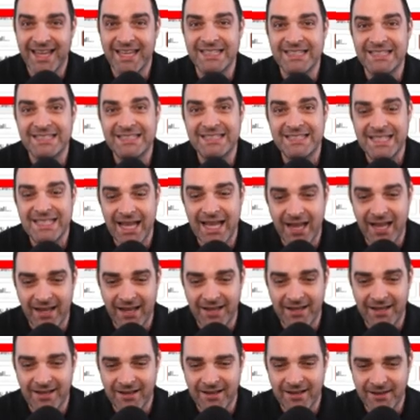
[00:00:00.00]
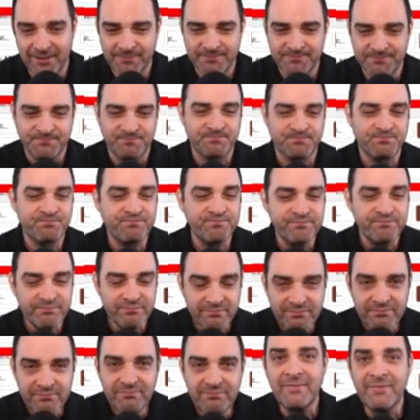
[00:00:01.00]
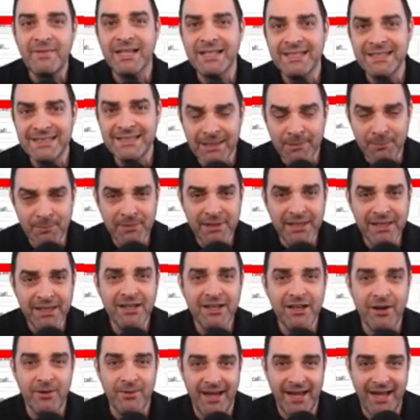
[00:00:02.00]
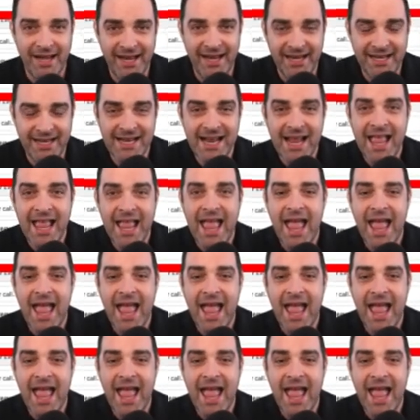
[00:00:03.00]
Instead, simply go ahead